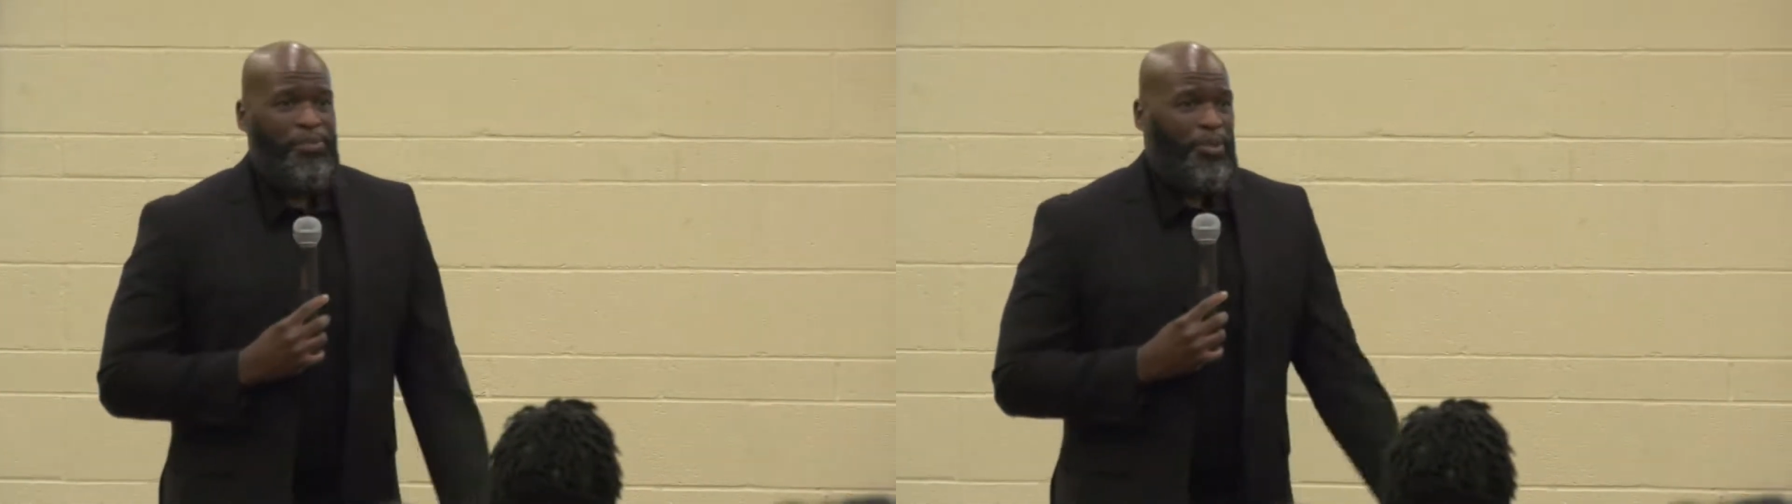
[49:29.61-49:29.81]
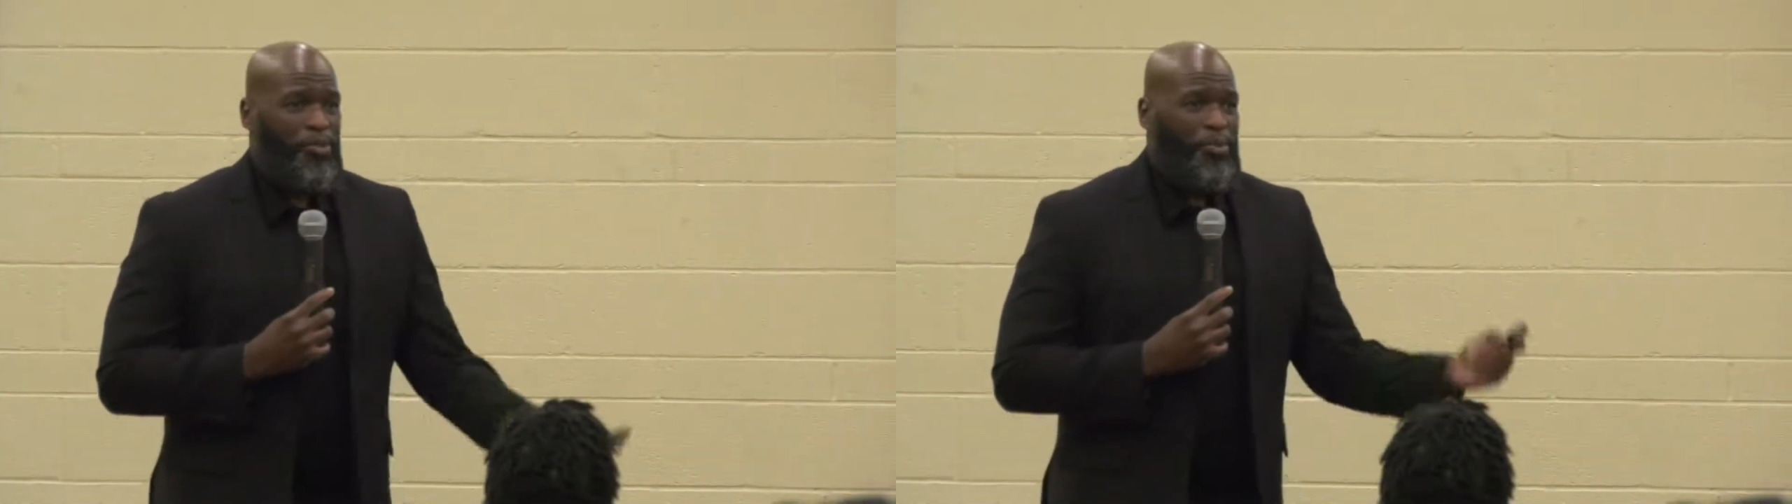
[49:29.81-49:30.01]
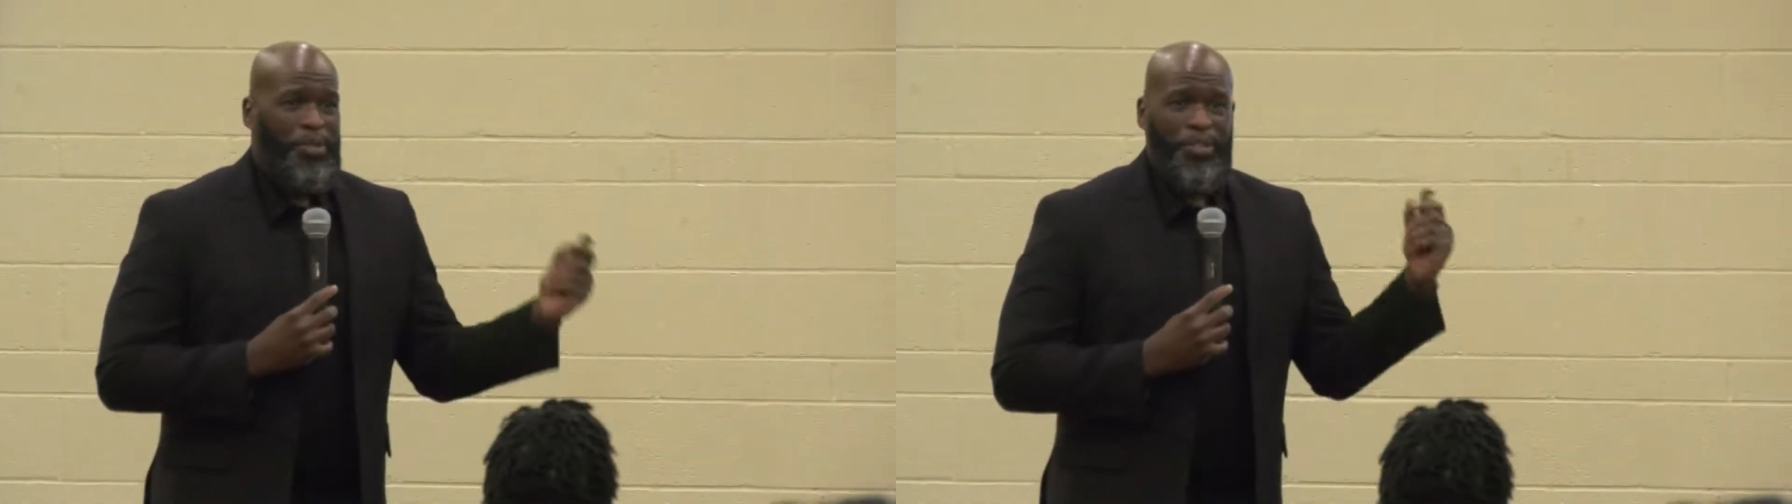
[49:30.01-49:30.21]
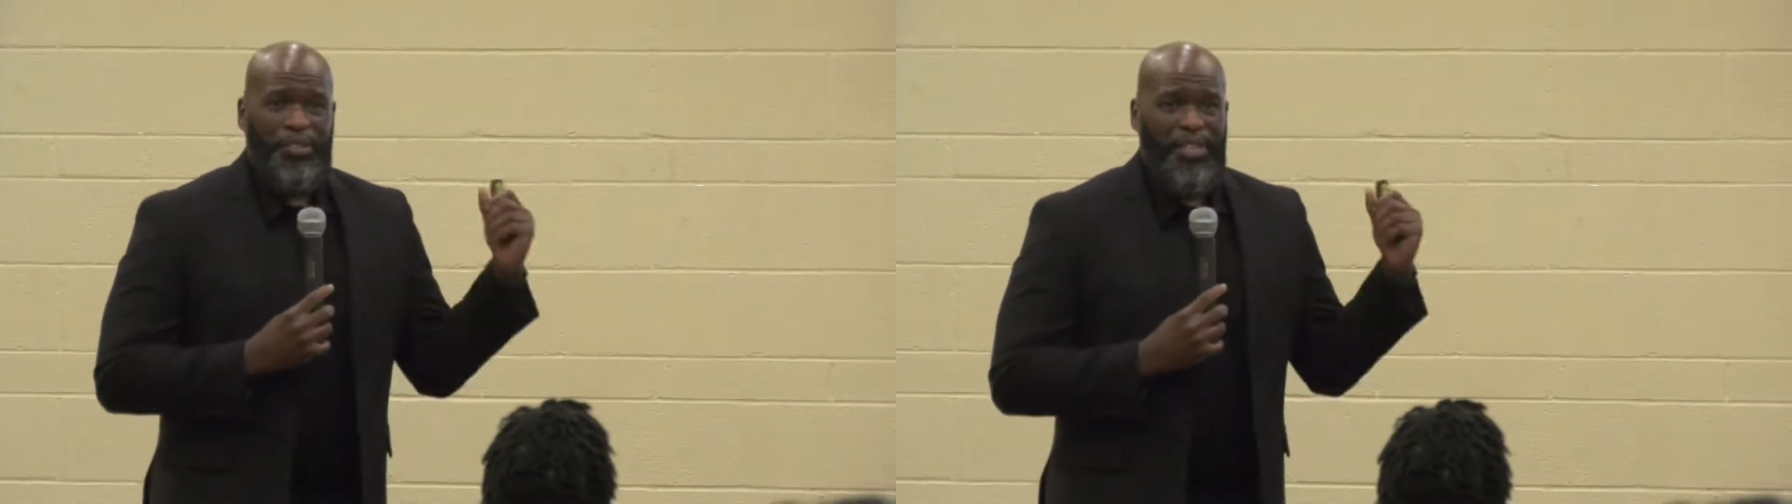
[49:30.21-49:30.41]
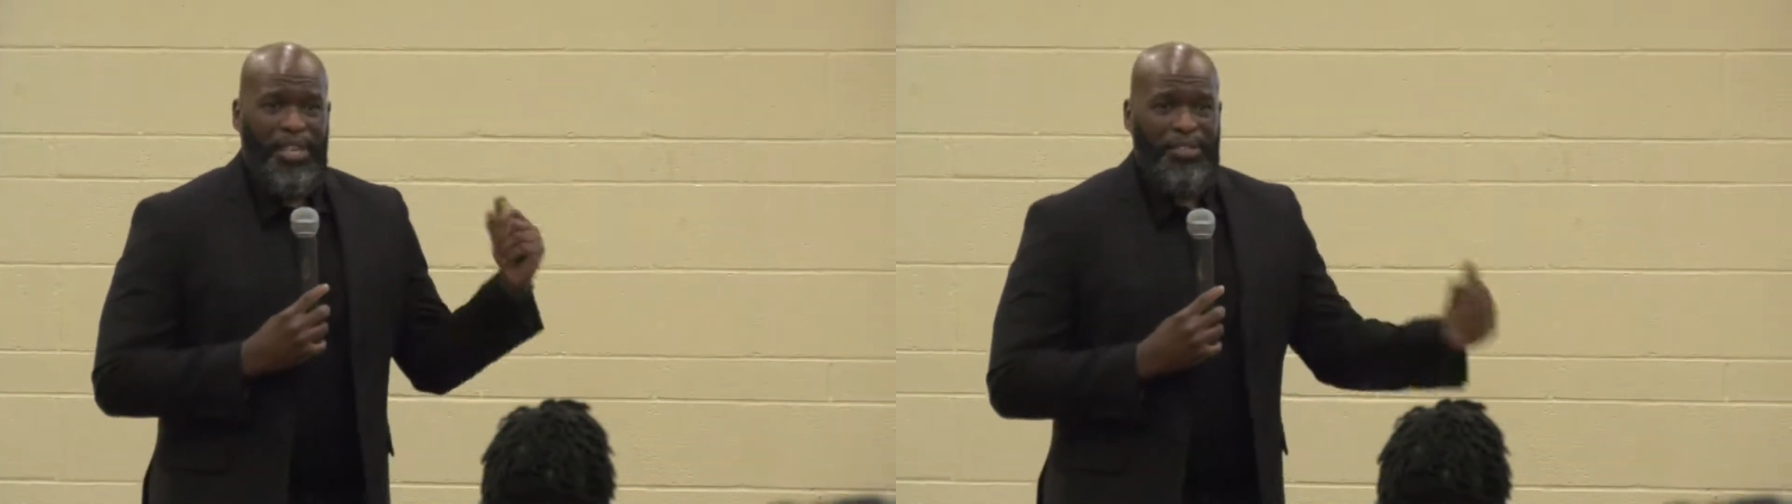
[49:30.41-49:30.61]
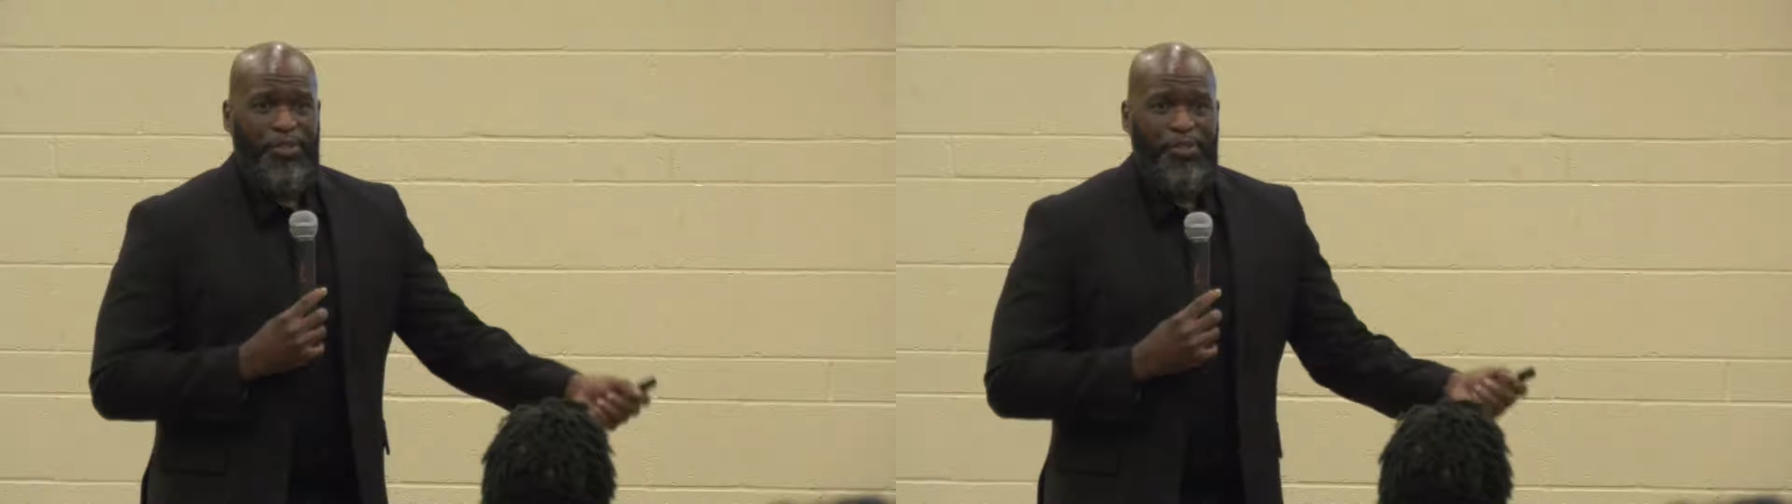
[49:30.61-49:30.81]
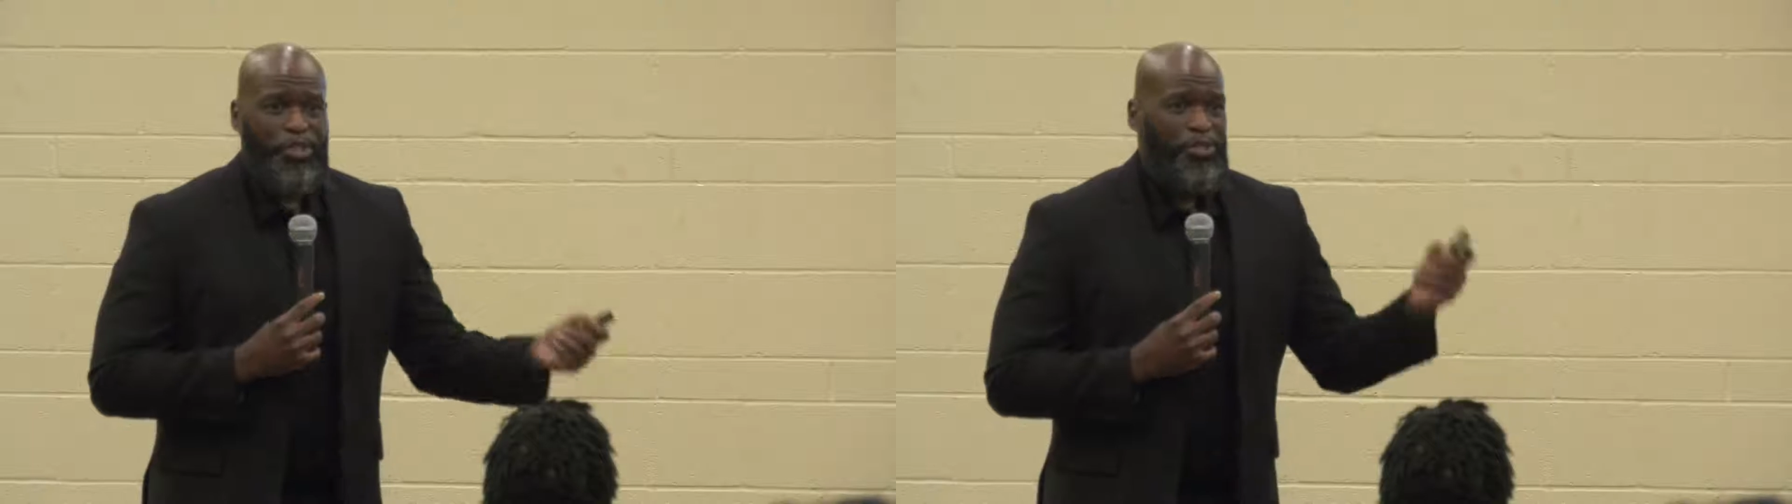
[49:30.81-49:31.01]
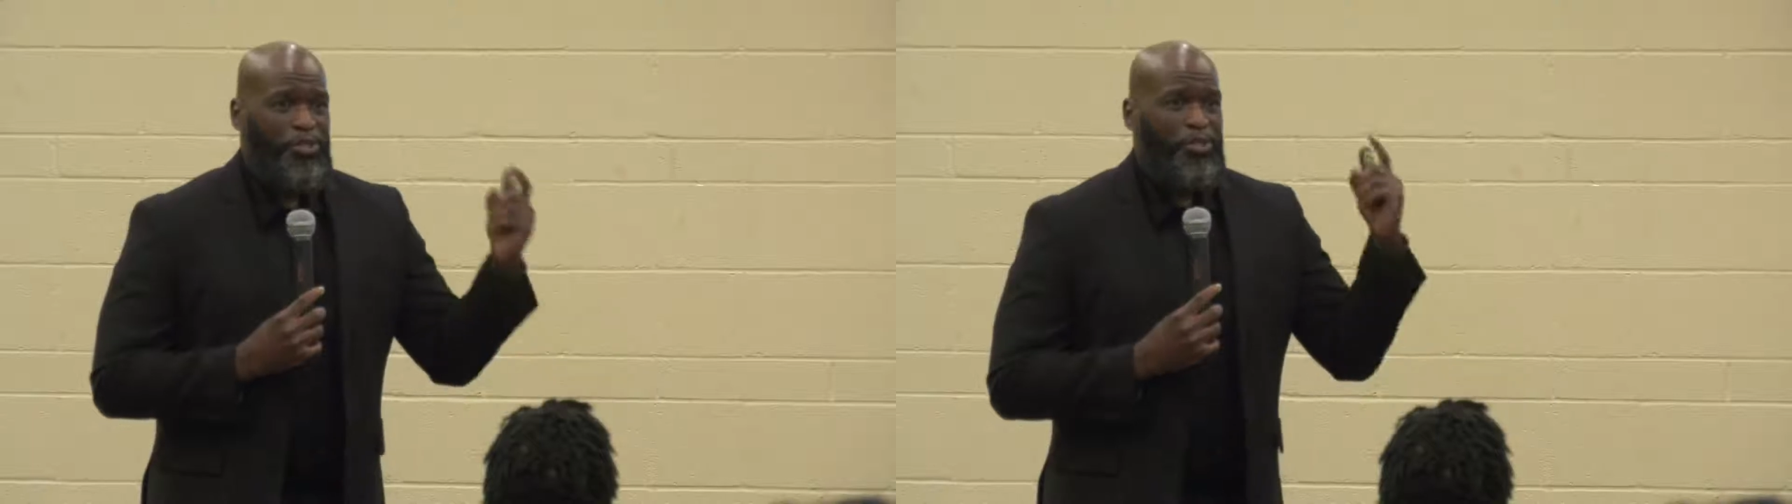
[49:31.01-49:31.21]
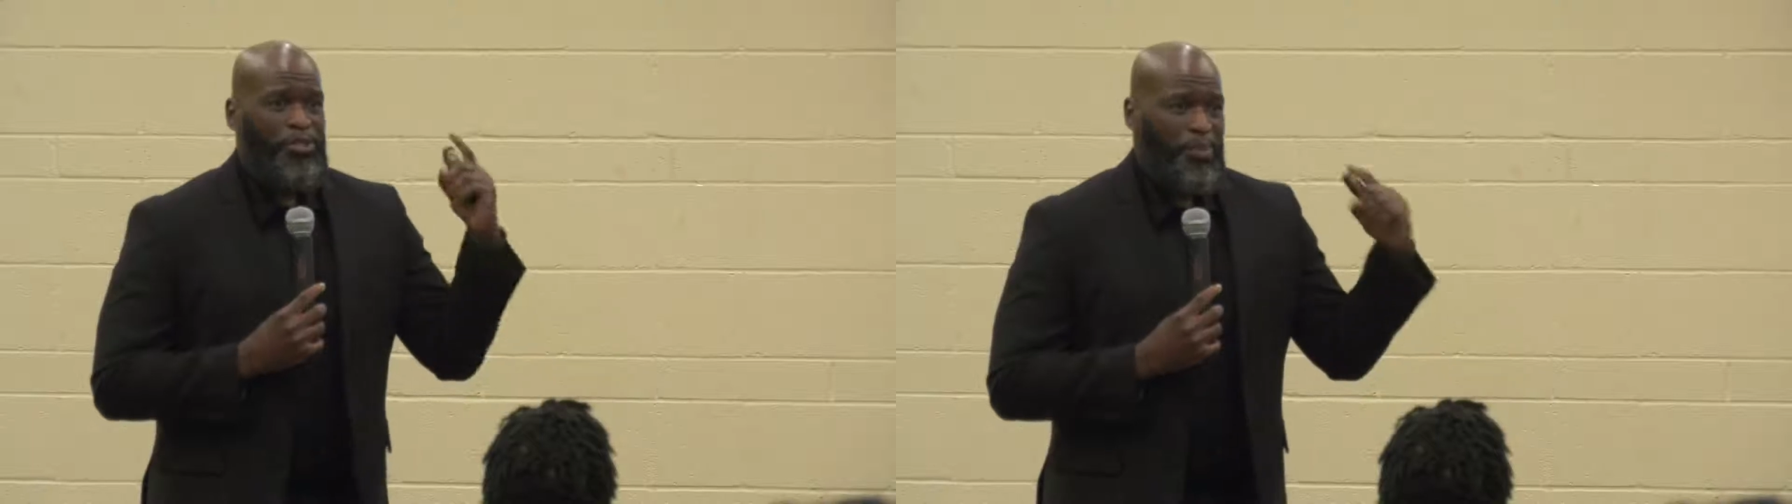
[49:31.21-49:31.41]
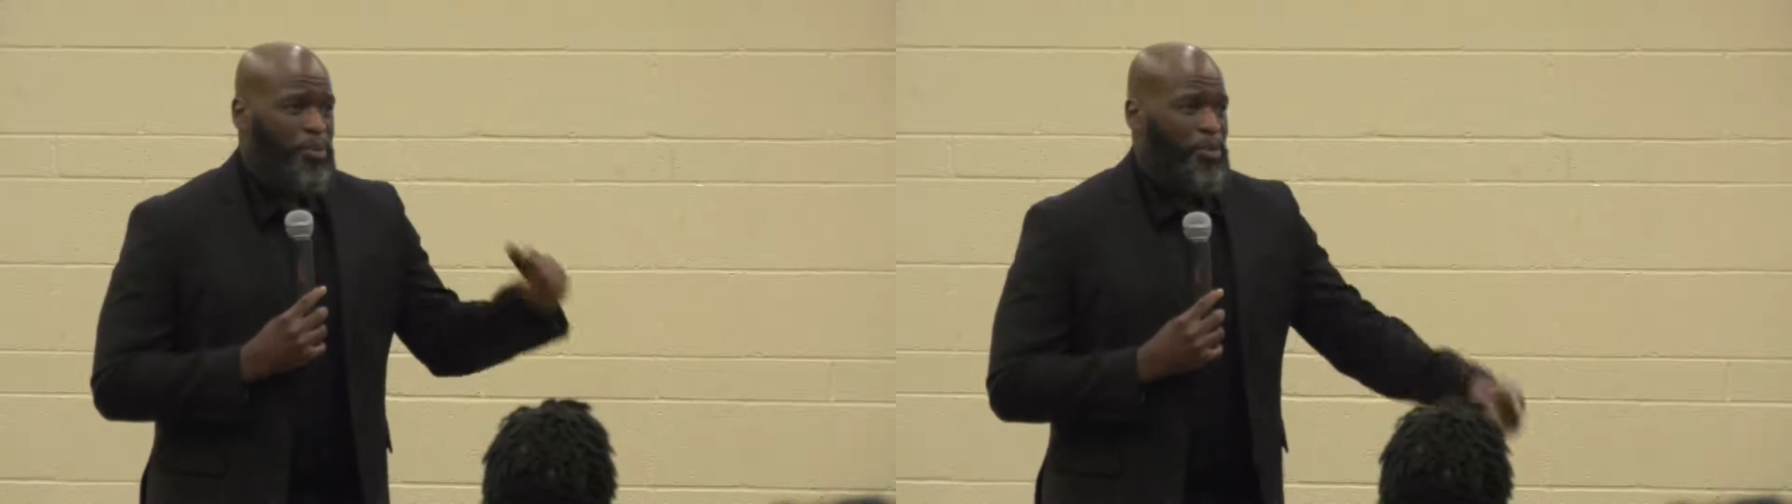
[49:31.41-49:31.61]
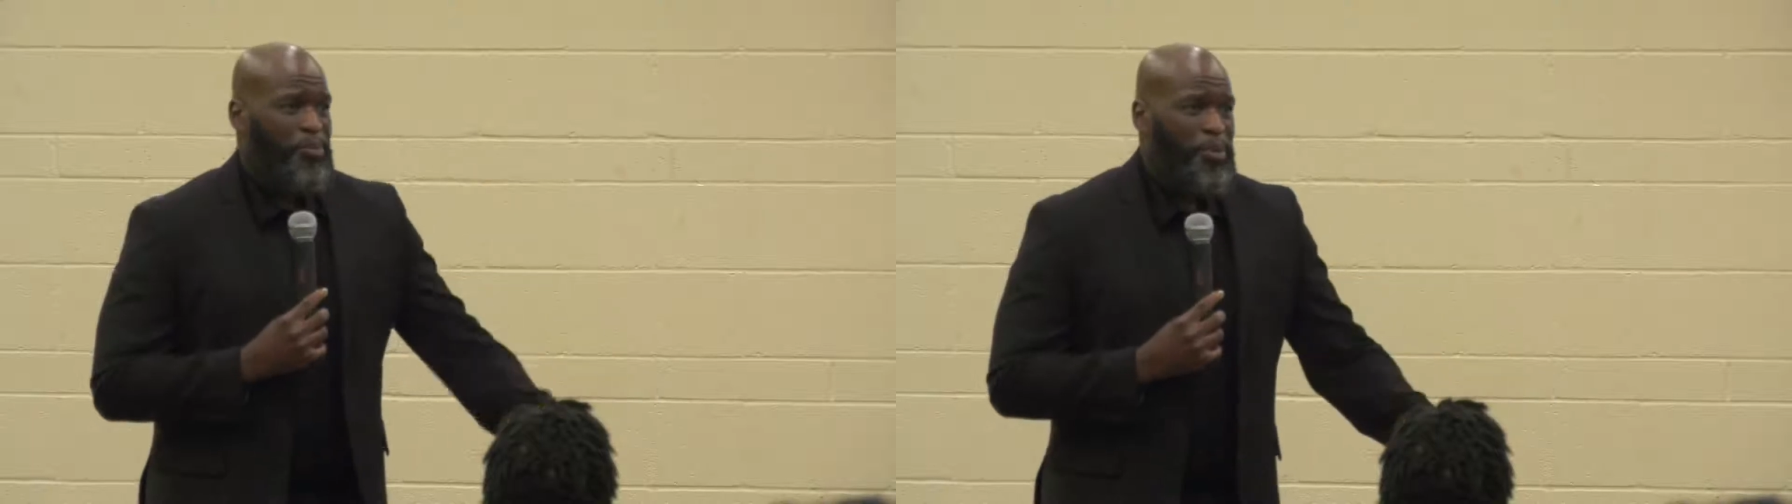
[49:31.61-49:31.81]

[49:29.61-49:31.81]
whether it was elected officials, community